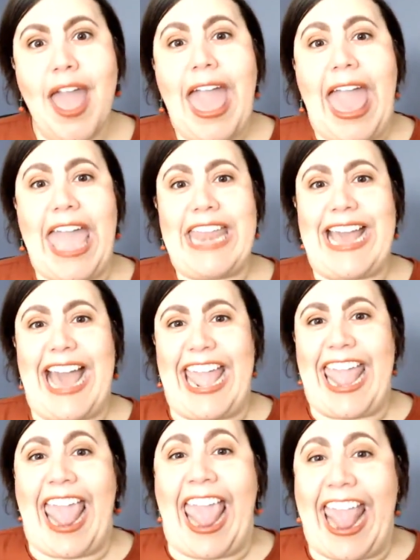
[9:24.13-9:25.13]
And I
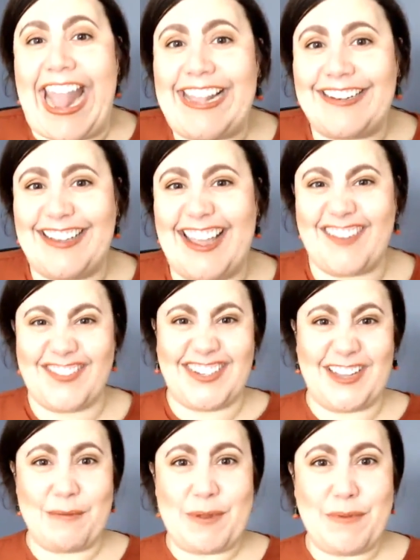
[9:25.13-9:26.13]
hate to have to
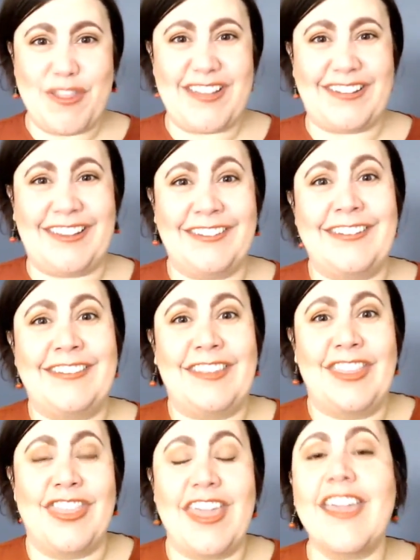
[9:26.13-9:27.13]
tell people this because it's the
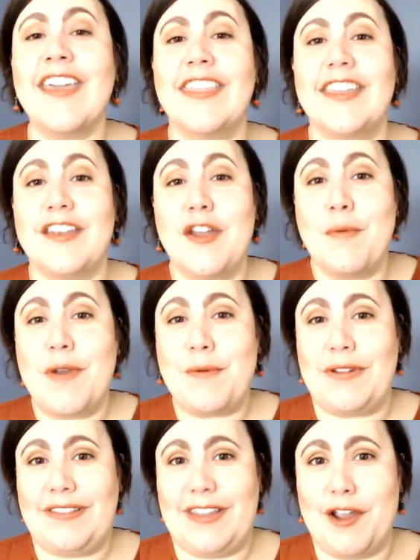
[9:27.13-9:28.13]
thing that nobody
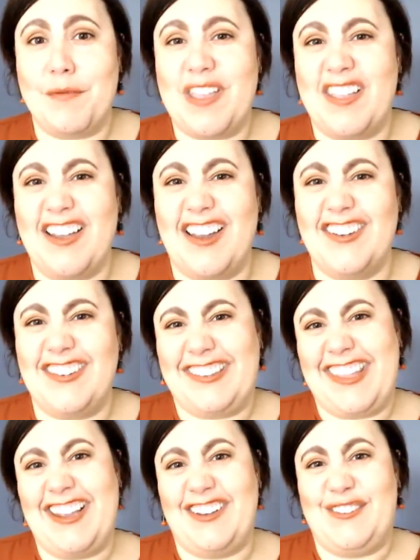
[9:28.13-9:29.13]
wants to hear, but you got to just
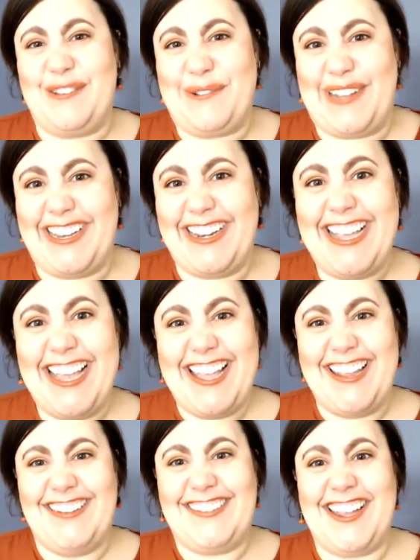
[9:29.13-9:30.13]
like do it.
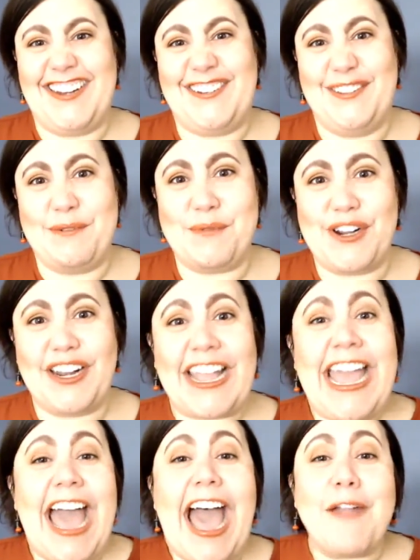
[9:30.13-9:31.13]
You just got to do the work.
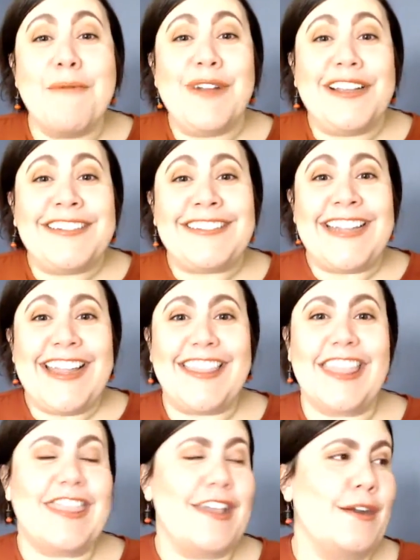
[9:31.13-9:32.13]
I wish
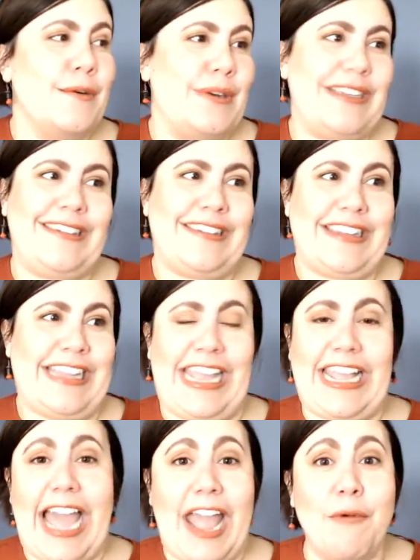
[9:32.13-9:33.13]

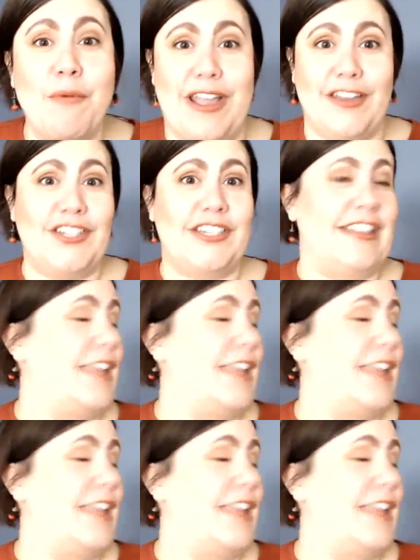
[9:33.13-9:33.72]
that